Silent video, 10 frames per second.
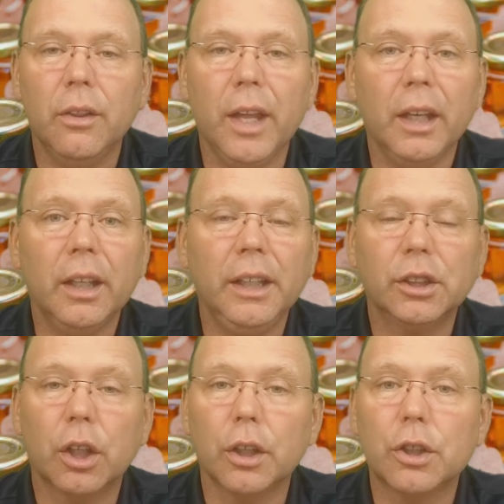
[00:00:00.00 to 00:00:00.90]
then
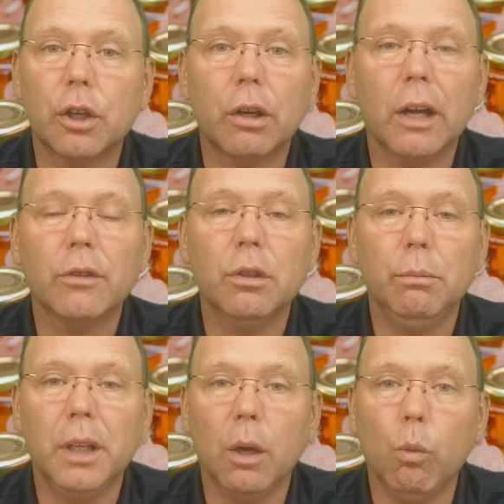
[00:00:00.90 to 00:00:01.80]
he's going to turn out to
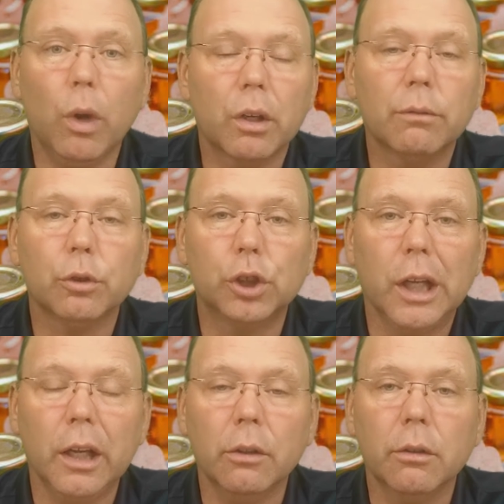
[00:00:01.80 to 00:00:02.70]
be a wonderful
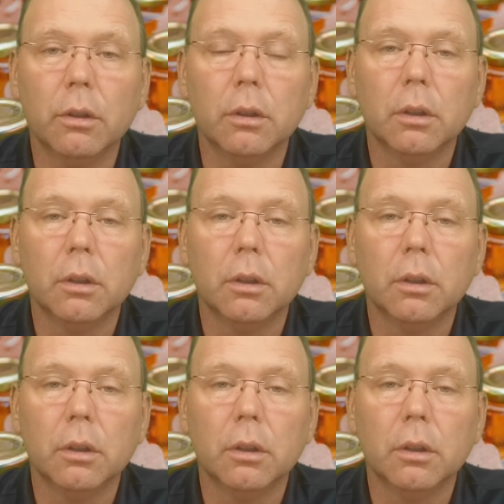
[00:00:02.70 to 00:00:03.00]
child.